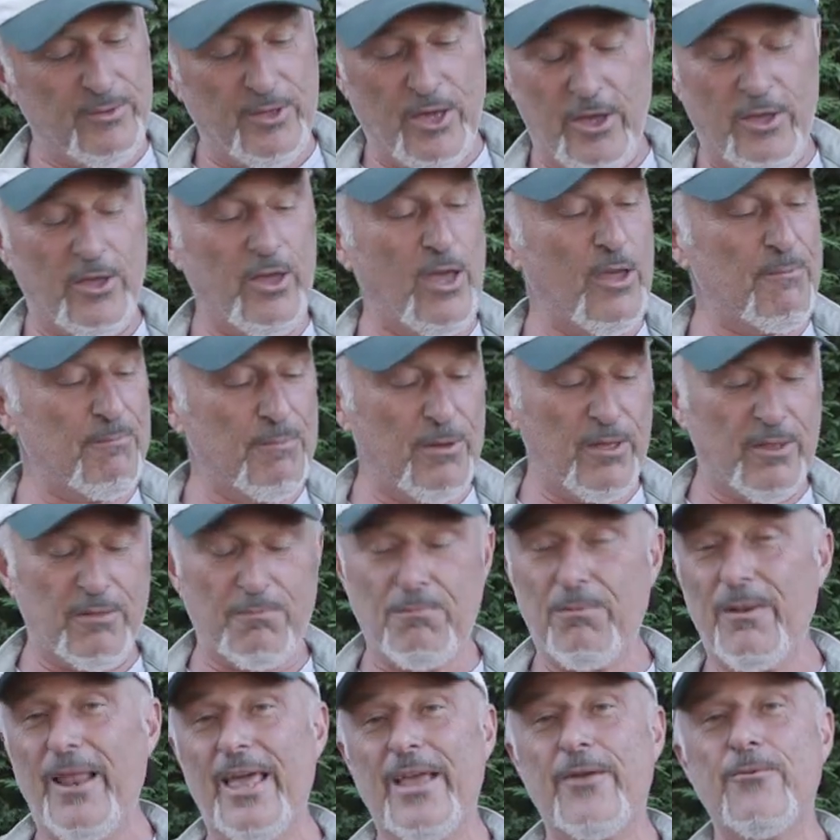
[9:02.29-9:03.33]
cocoa
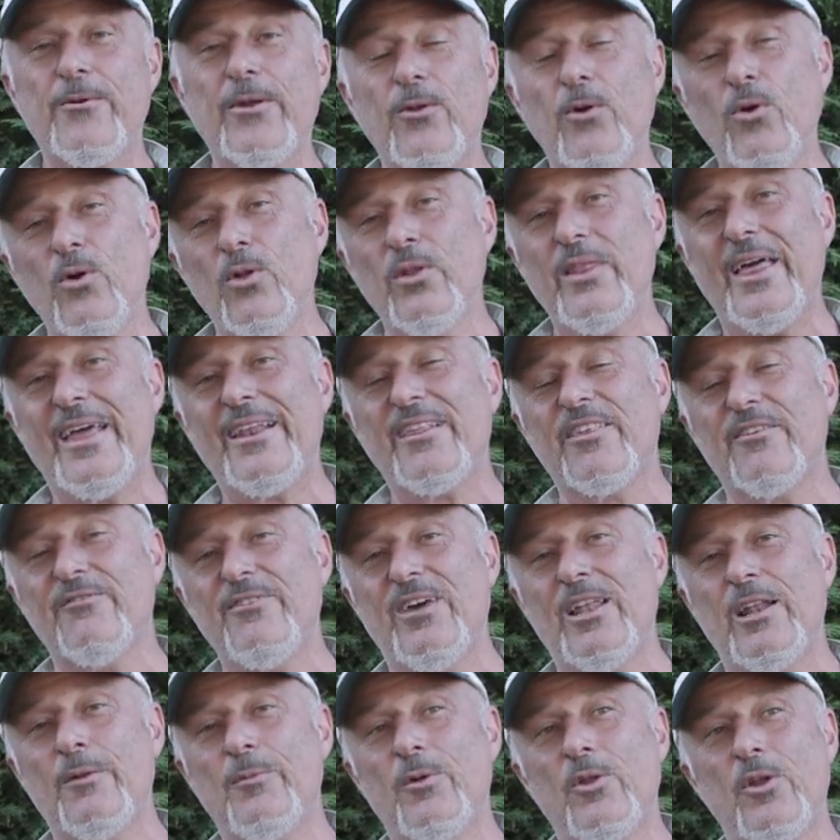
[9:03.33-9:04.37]
pith, black grit, all that is
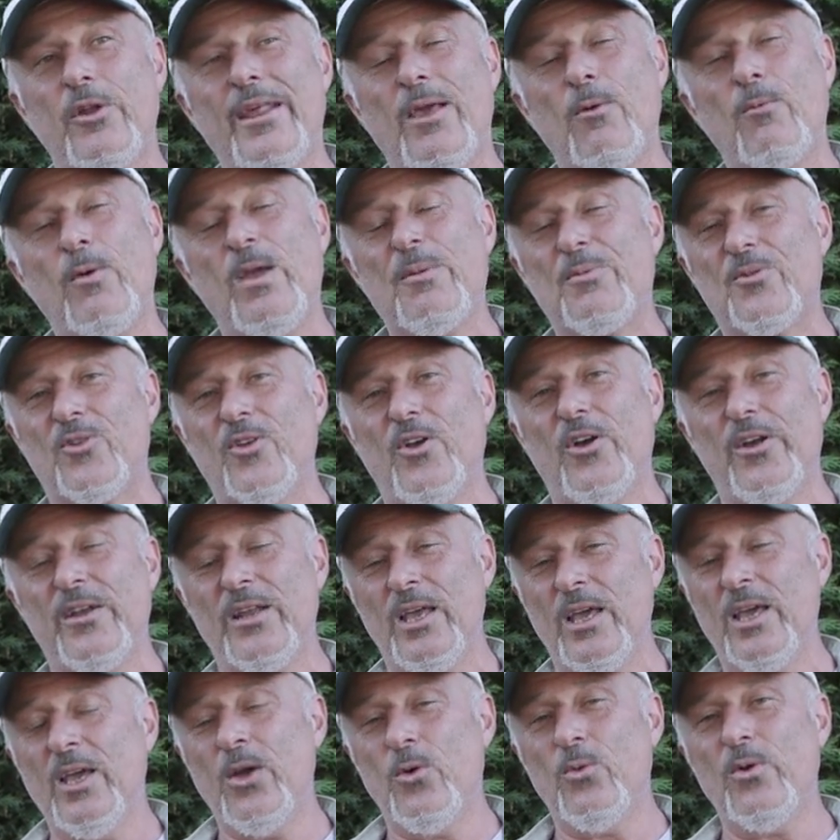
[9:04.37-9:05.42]
available on our website.